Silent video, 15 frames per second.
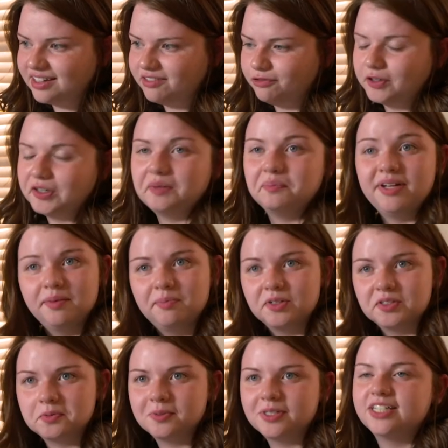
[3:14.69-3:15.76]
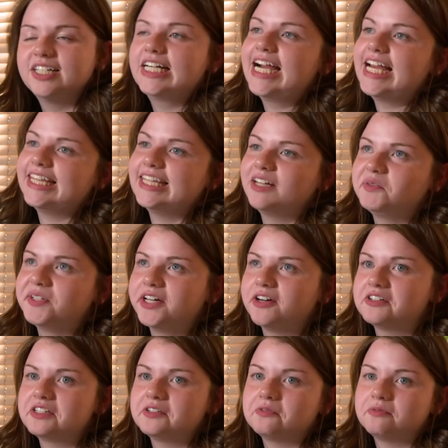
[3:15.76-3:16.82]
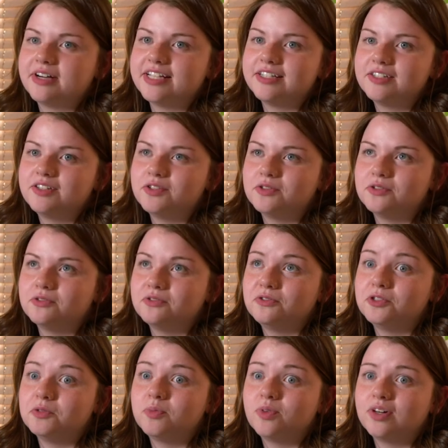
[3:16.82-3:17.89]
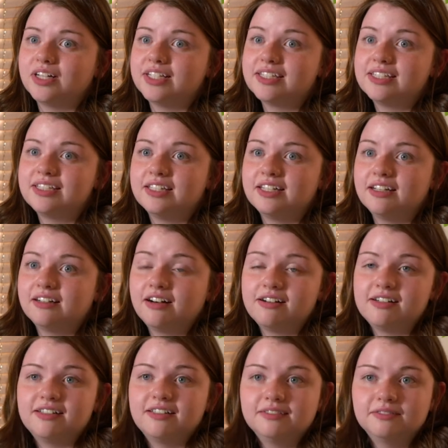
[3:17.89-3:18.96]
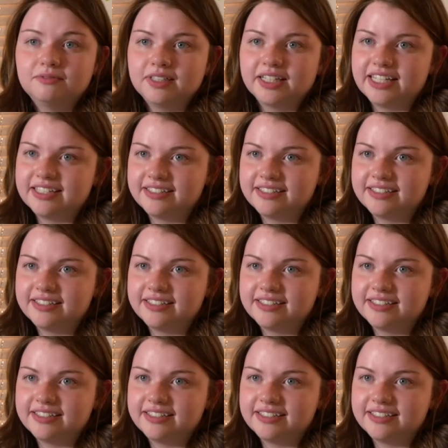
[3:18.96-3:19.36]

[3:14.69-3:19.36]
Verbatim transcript: Vernon papers were, and then we also went to Newport City Hall, where they